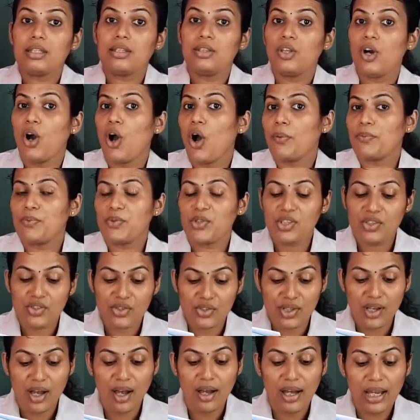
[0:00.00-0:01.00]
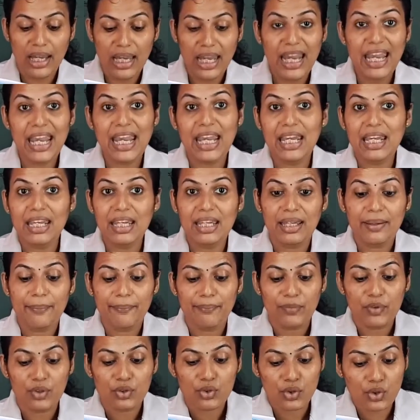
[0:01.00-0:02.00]
The options are A.
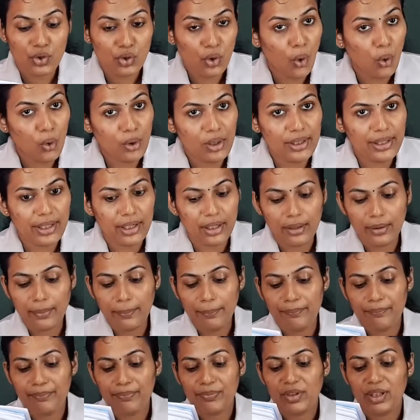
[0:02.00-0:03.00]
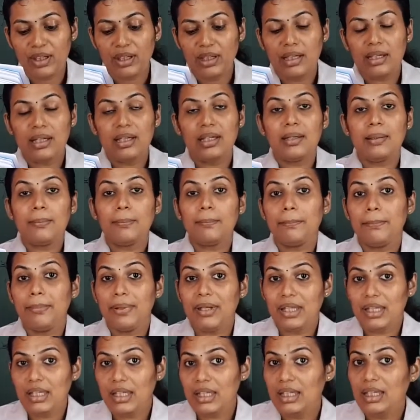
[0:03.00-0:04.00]
Shoulder
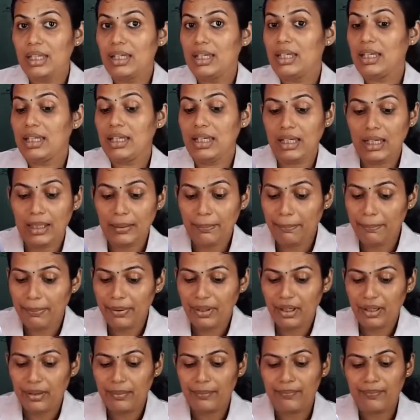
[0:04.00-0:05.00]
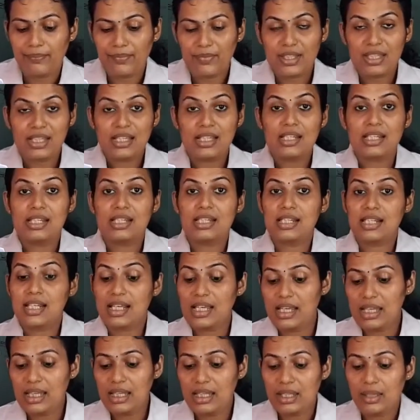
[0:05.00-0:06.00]
B. Hip
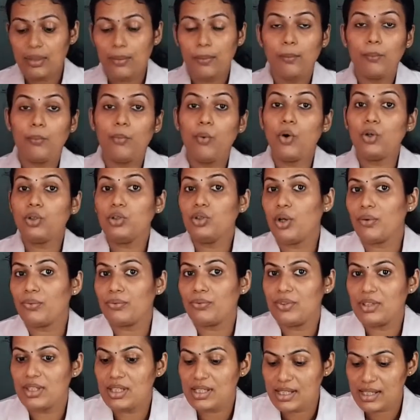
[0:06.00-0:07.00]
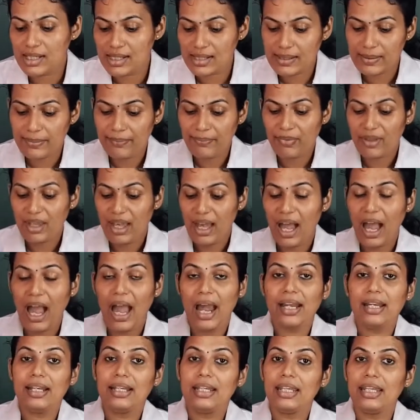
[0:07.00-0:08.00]
C. Both of this
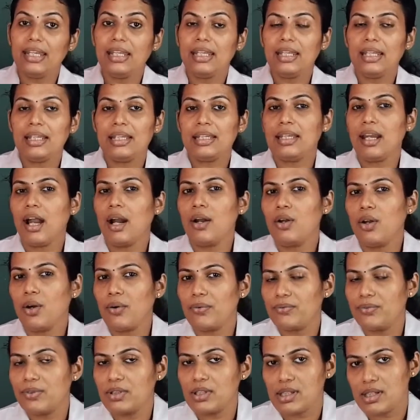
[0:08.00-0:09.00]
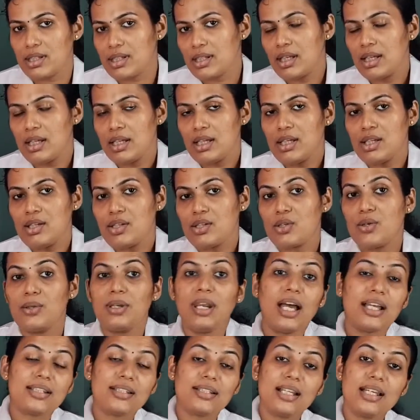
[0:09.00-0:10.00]
and D. None of this. So
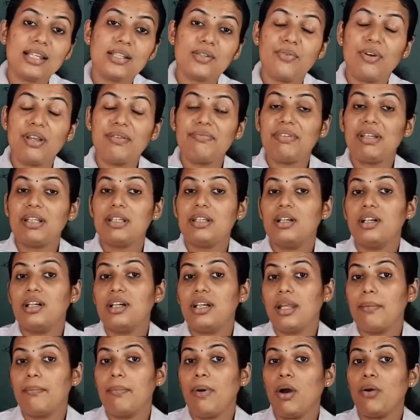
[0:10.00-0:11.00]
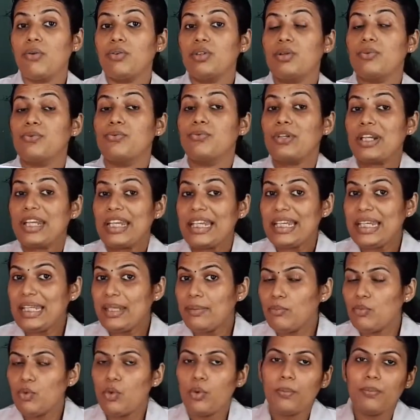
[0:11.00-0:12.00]
last class when we learned about the freely
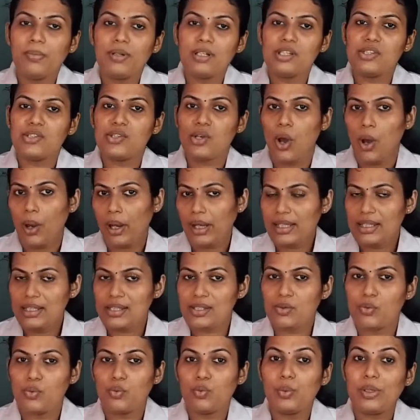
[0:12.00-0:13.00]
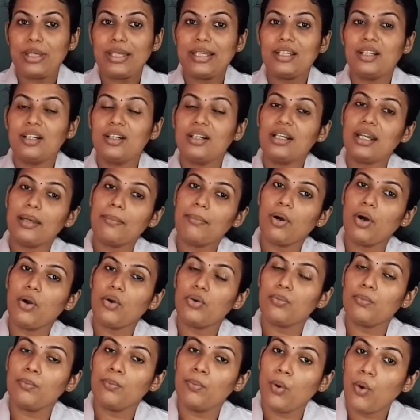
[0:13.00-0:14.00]
mobile joints, we learned
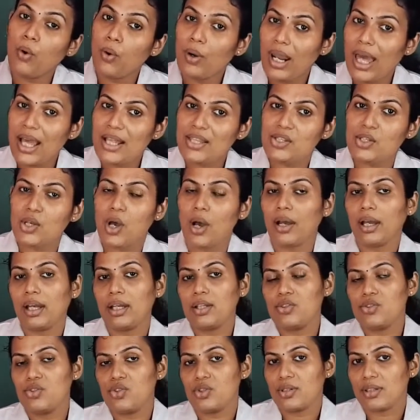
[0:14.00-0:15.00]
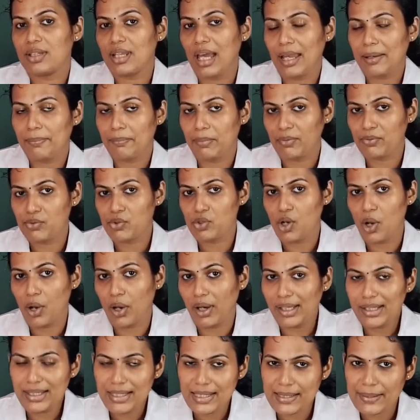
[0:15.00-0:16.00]
about ball and socket type of
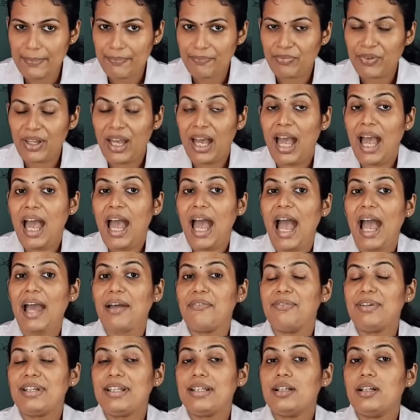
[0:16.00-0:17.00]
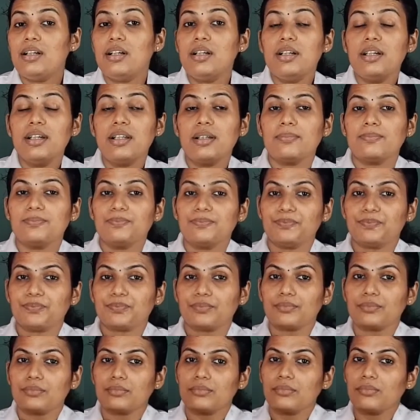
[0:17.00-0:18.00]
joints and we learned
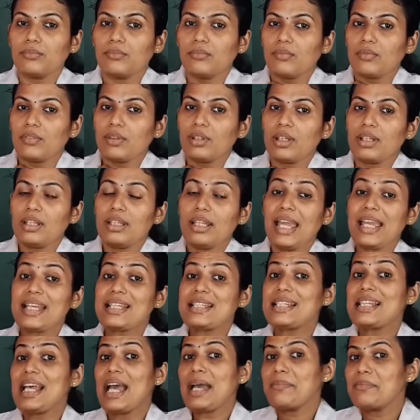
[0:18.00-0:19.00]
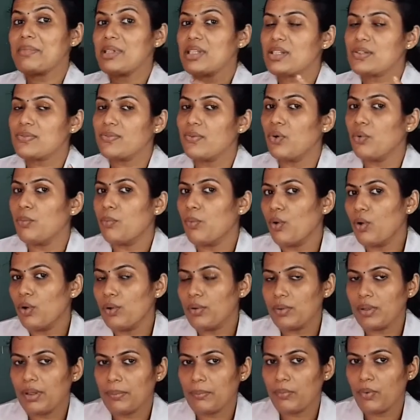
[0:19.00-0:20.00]
examples for
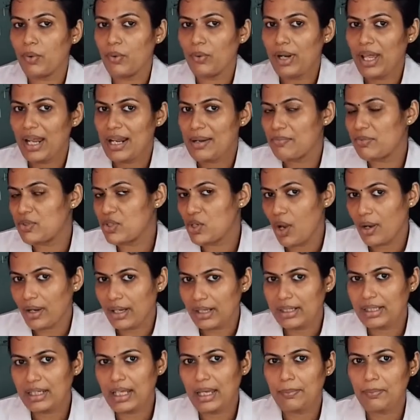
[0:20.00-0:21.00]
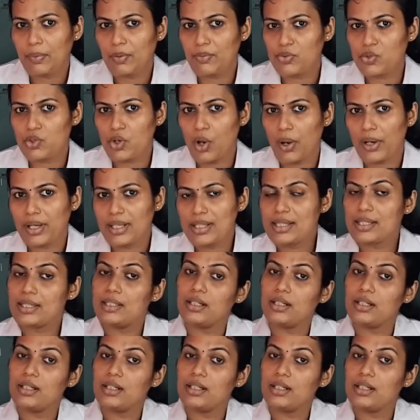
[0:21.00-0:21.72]
bone and socket type of joints.